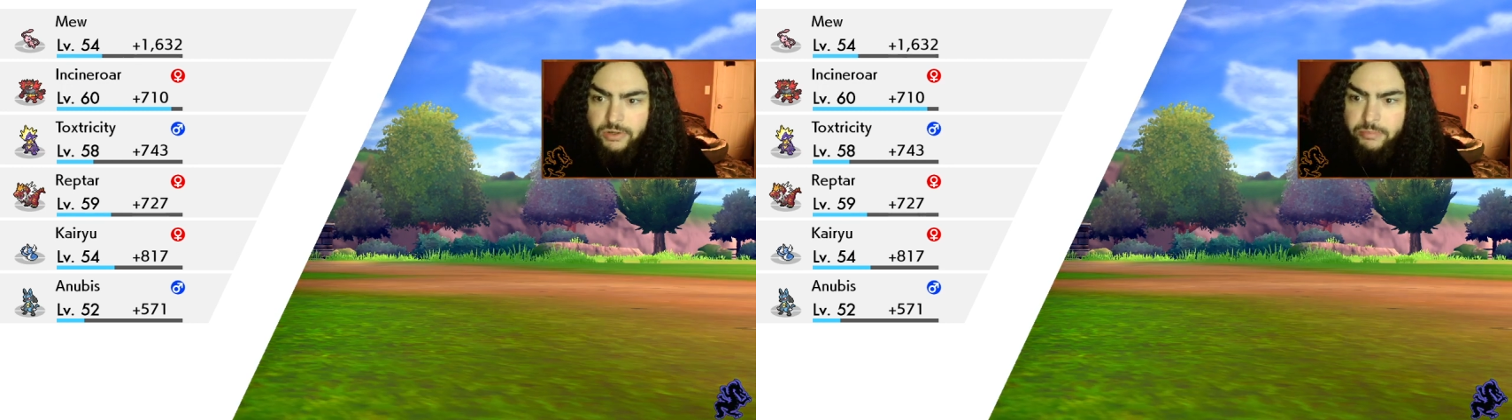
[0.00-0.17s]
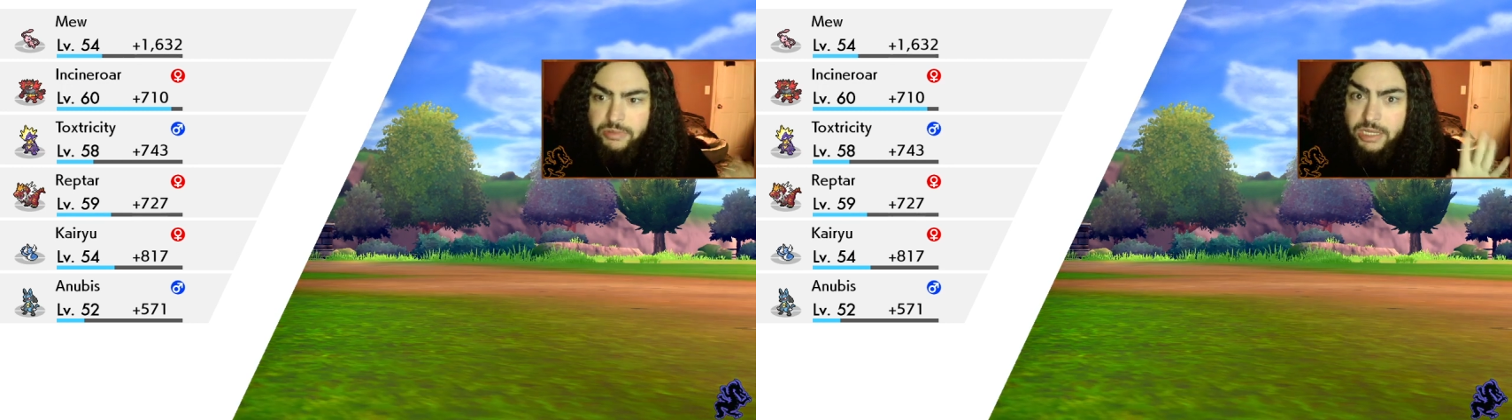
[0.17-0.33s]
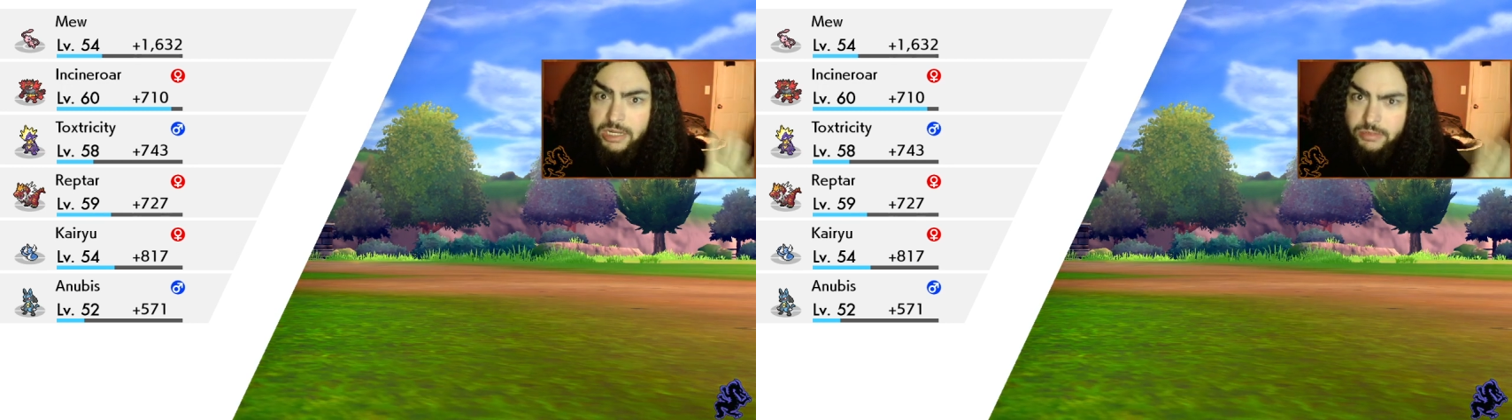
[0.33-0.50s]
I'm
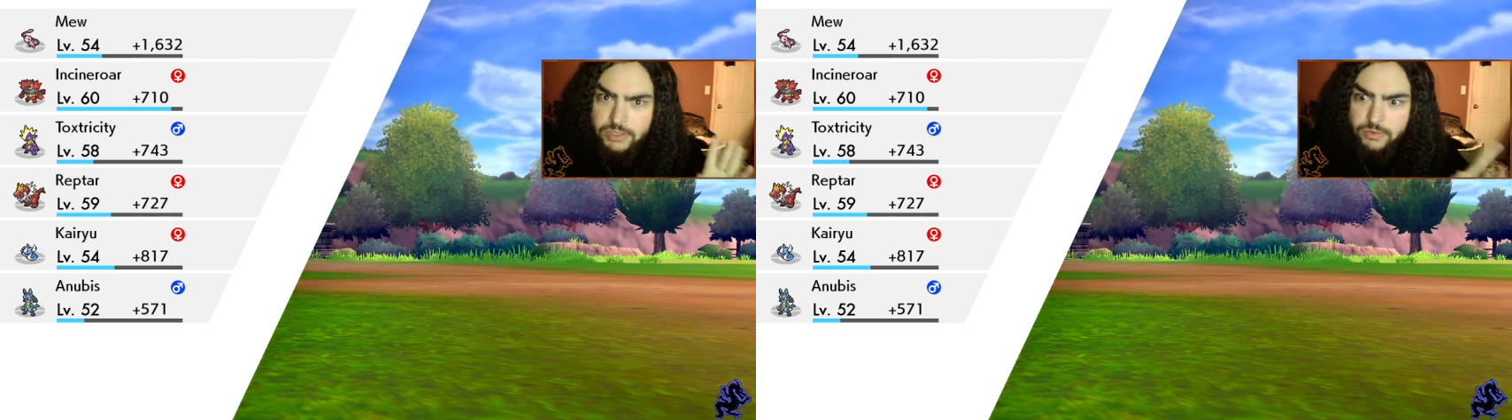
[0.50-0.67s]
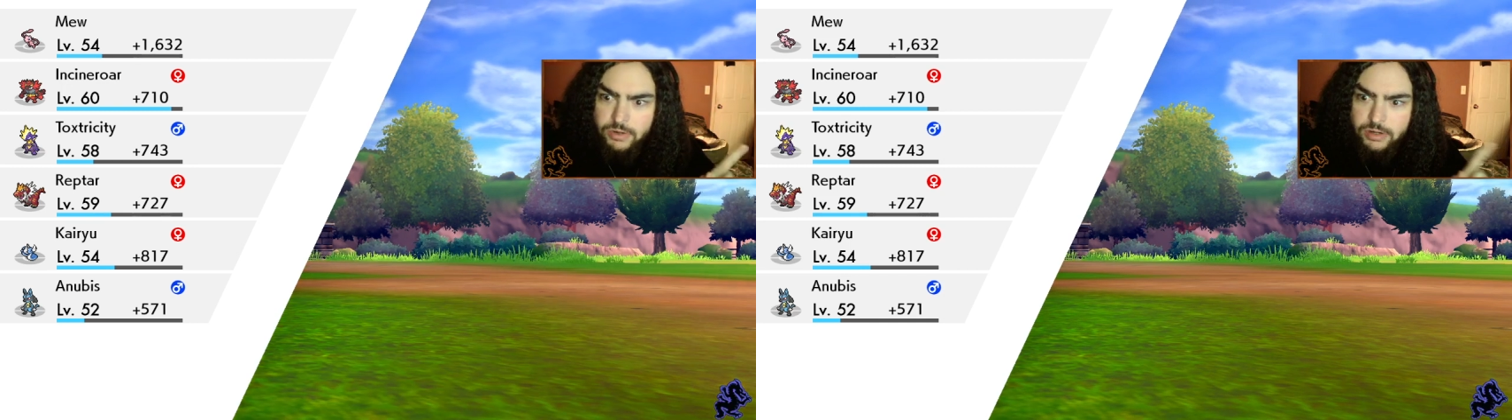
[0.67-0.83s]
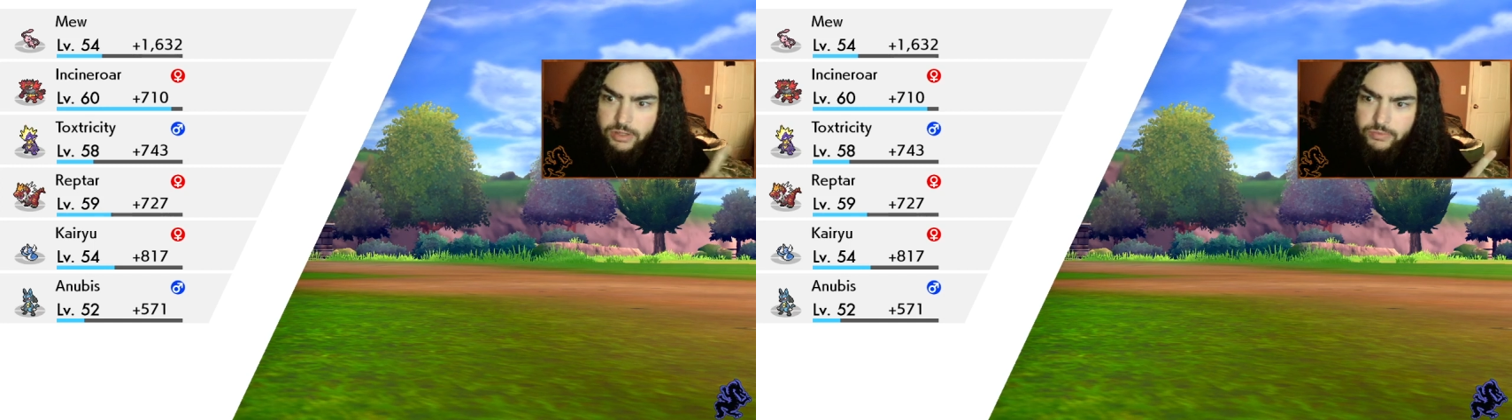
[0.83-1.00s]
thinking about doing
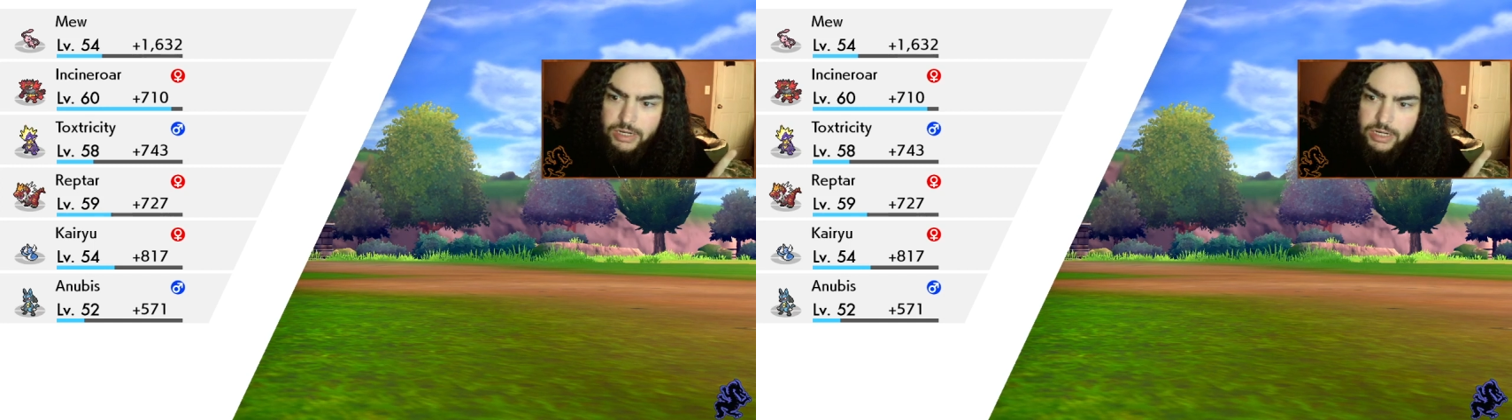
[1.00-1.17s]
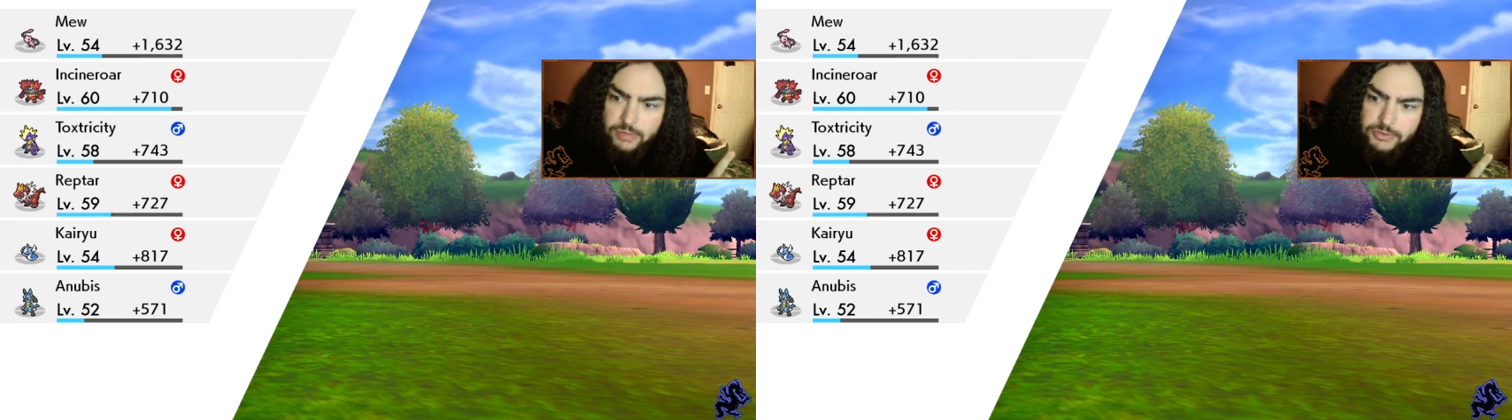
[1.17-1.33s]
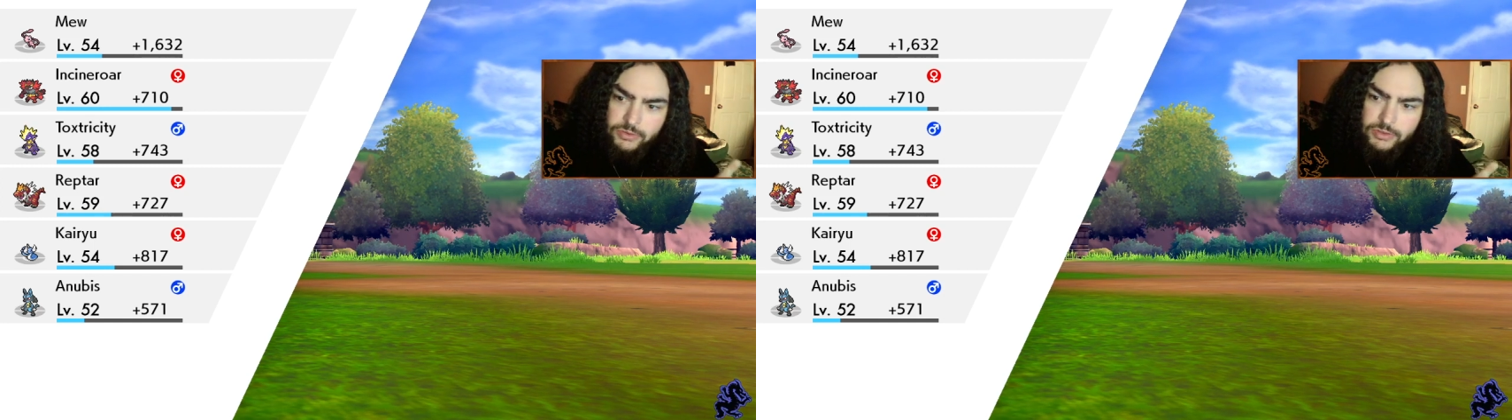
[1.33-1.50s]
another raid episode.